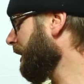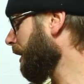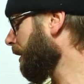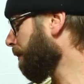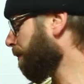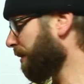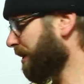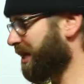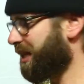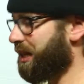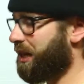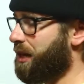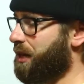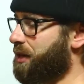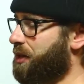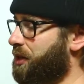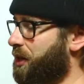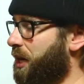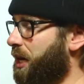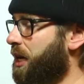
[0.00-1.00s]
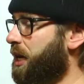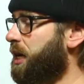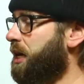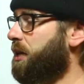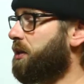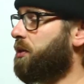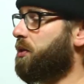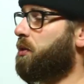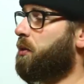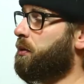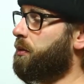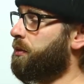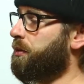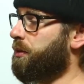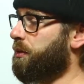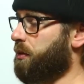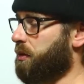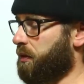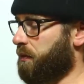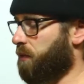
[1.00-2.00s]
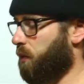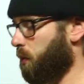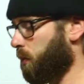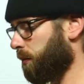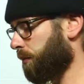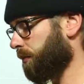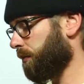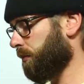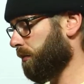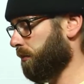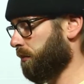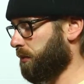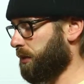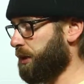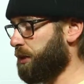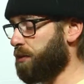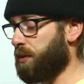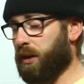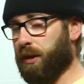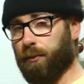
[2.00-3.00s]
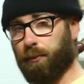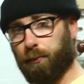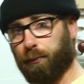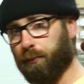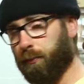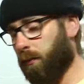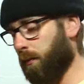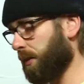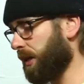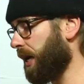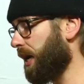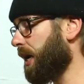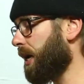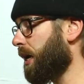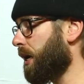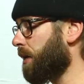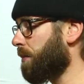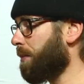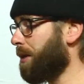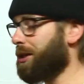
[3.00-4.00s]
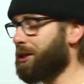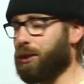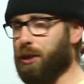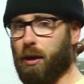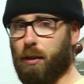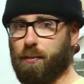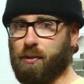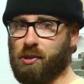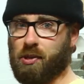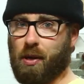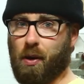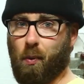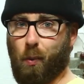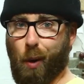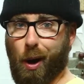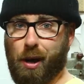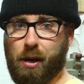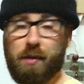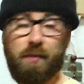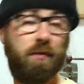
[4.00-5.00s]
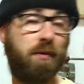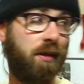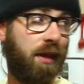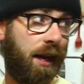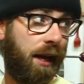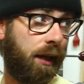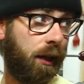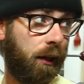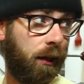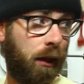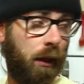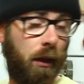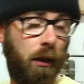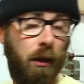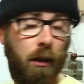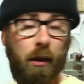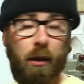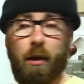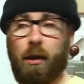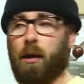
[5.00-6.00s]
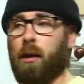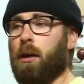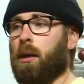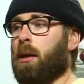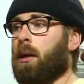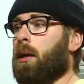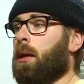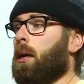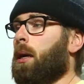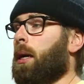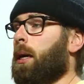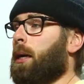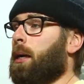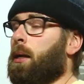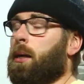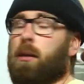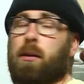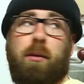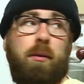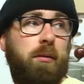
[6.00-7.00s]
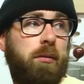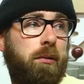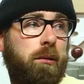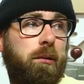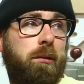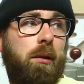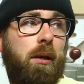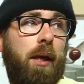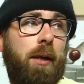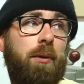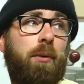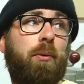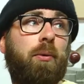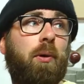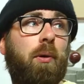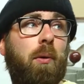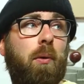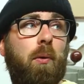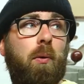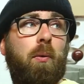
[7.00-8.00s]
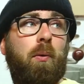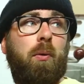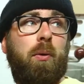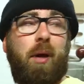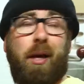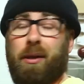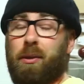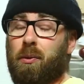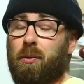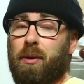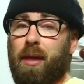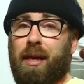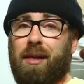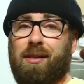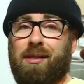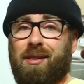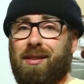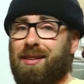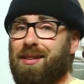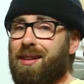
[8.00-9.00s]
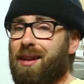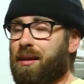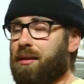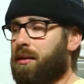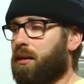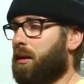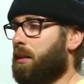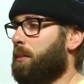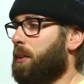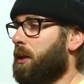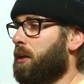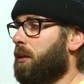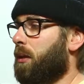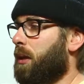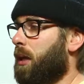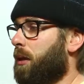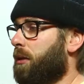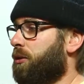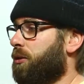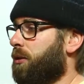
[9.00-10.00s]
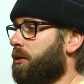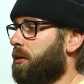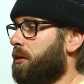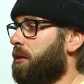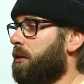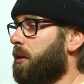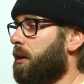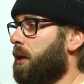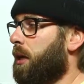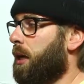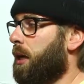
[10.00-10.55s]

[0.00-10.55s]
amp, it is a 230 volt unit, and my shop is not wired for that. I know next to nothing about electrical.